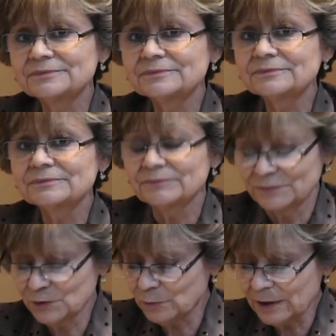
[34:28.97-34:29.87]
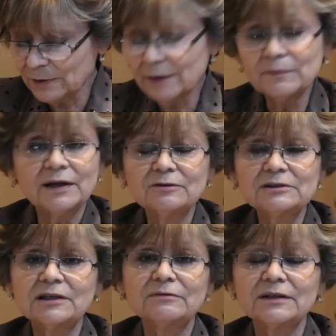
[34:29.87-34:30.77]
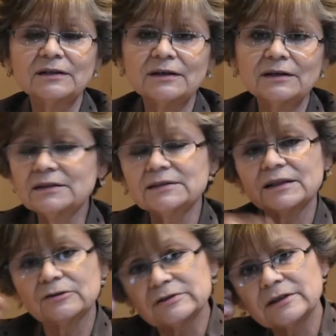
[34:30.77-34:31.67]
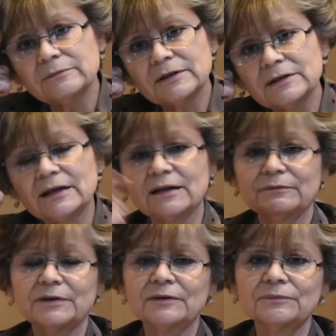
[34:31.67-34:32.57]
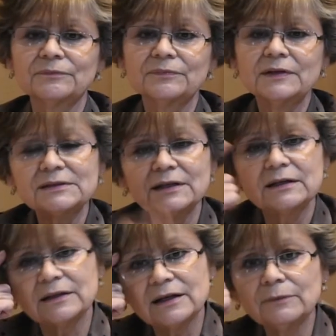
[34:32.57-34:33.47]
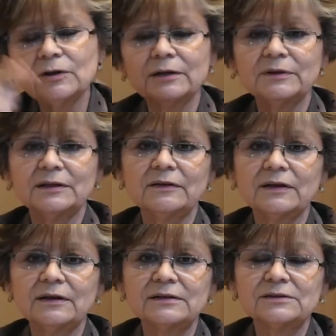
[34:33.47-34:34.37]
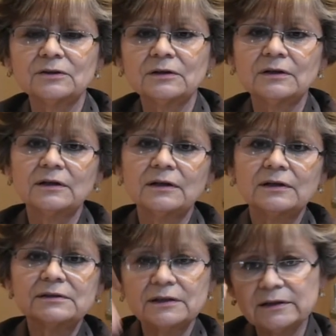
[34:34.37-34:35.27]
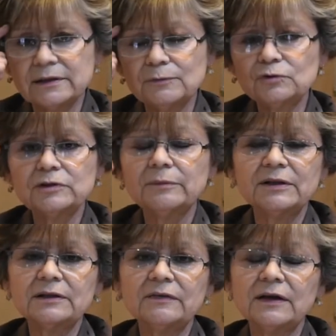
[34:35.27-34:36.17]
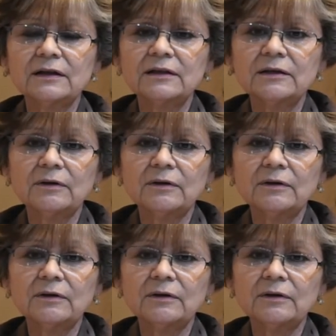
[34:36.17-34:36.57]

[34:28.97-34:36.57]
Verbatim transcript: Our life is not going to change until our mind changes, until we have the mind of Christ. If we have a negative mind,